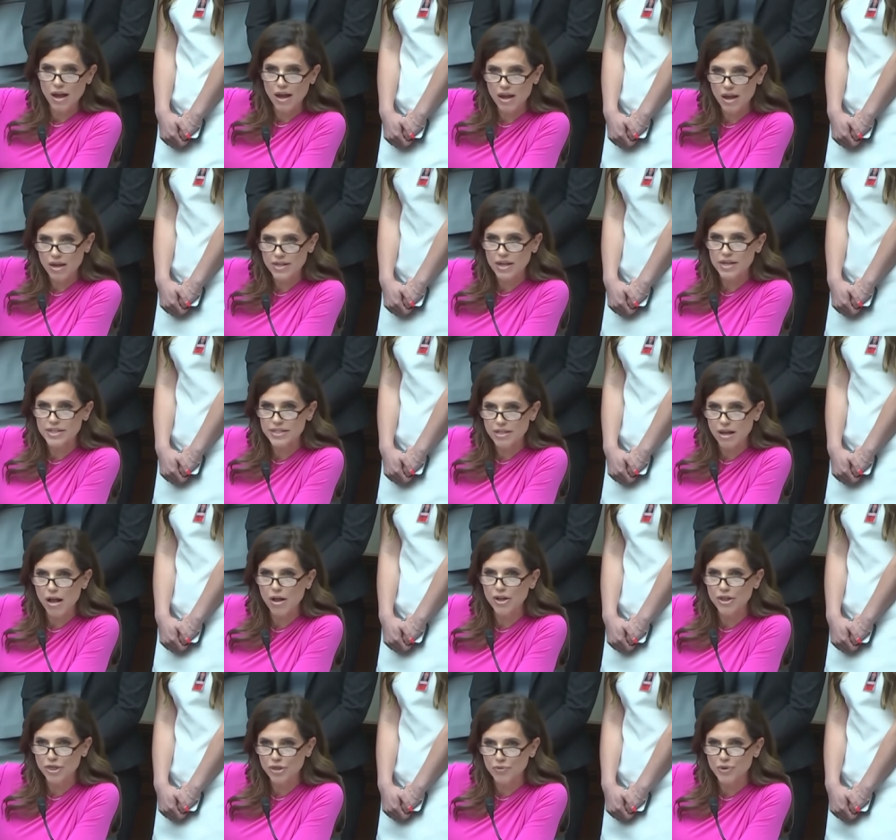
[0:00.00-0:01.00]
Uh, a
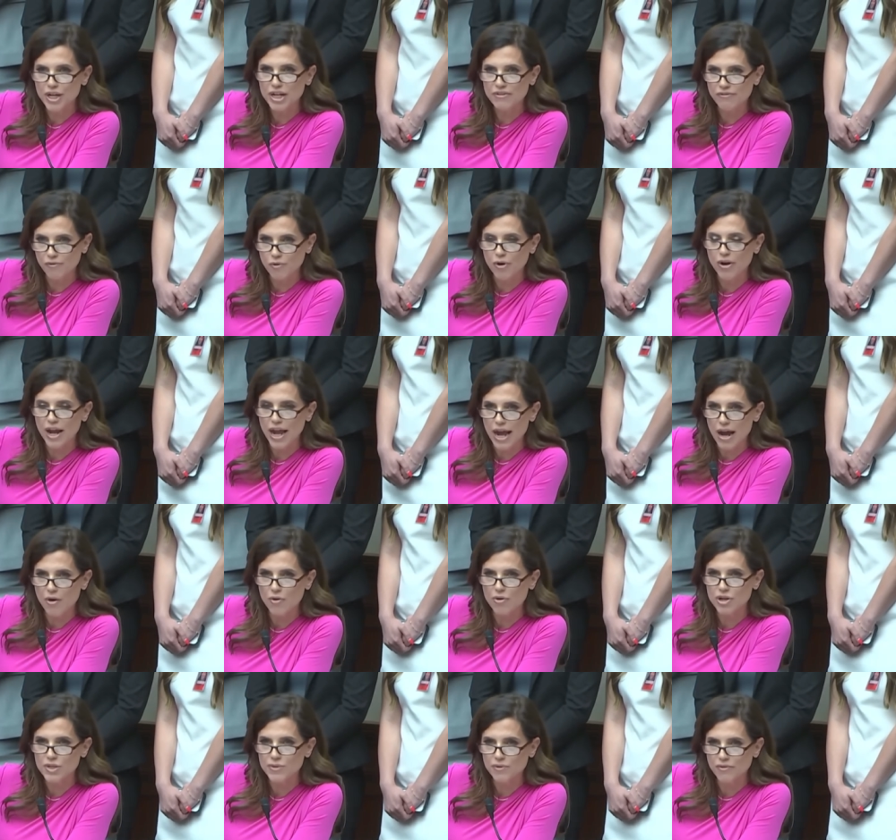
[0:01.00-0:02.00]
solid three to four
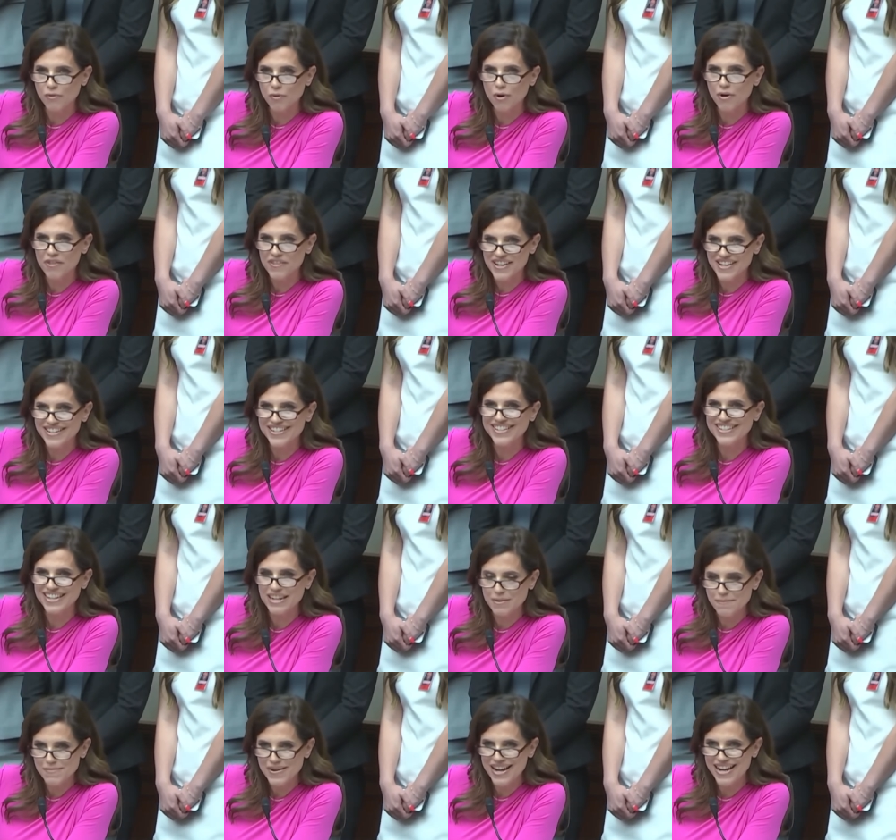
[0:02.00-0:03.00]
hours before this
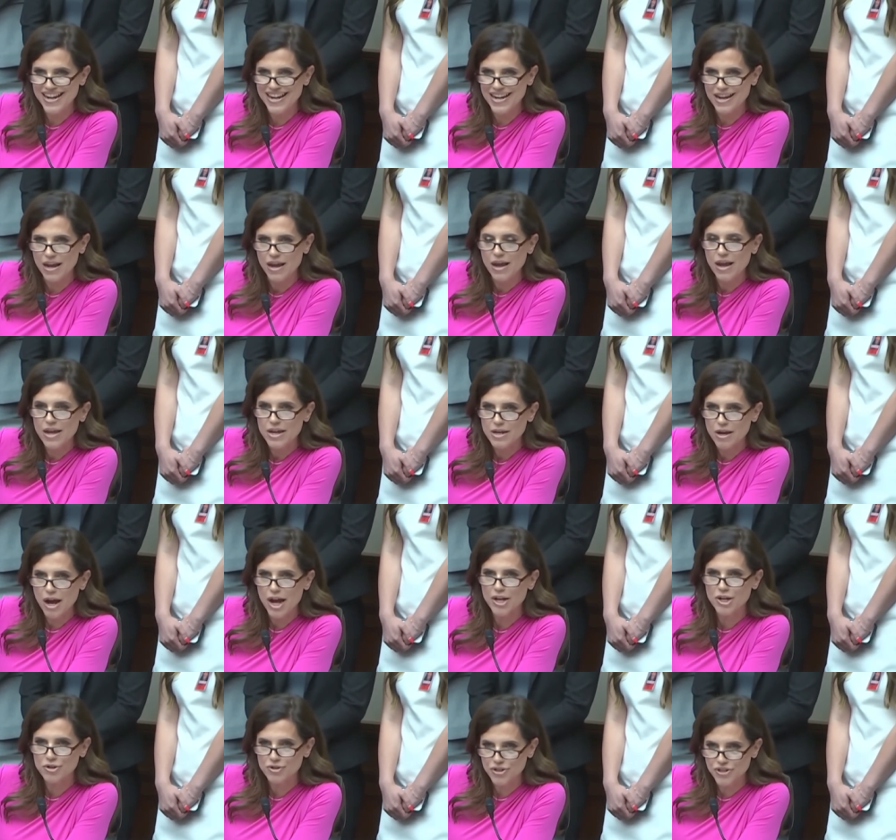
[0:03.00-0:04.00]
committee
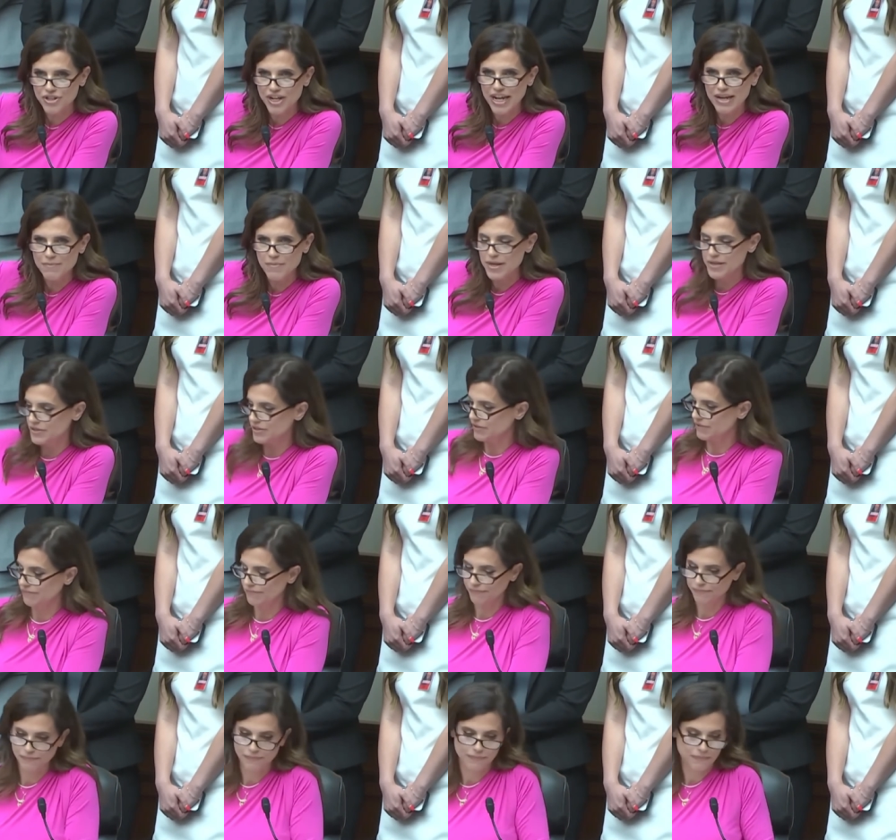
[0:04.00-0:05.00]
got your statement.
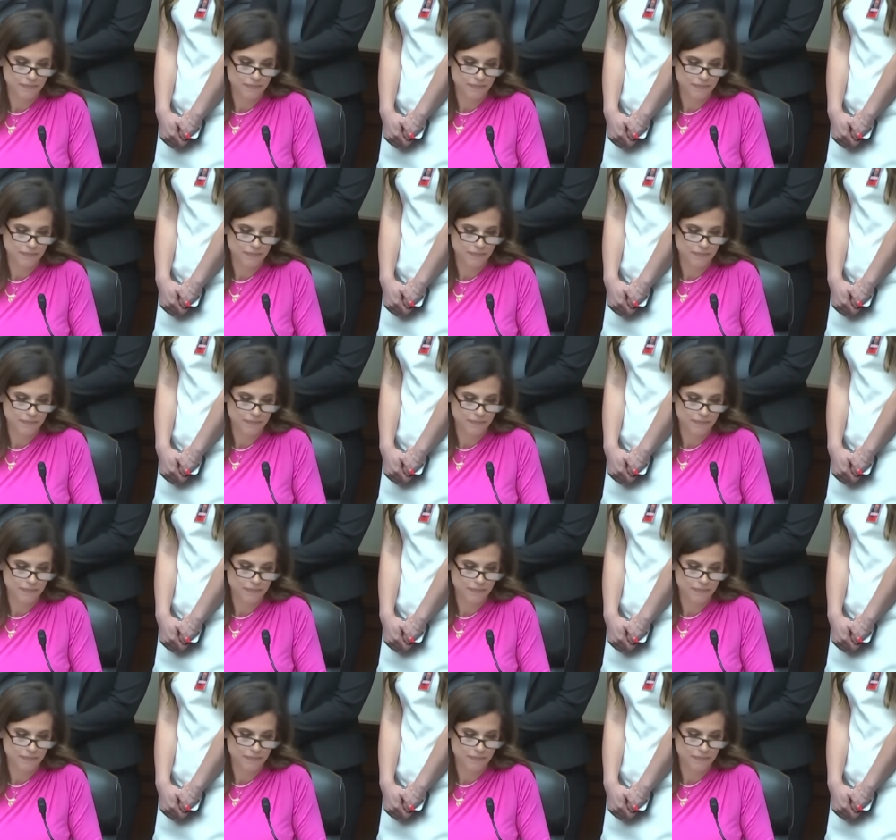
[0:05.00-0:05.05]
Without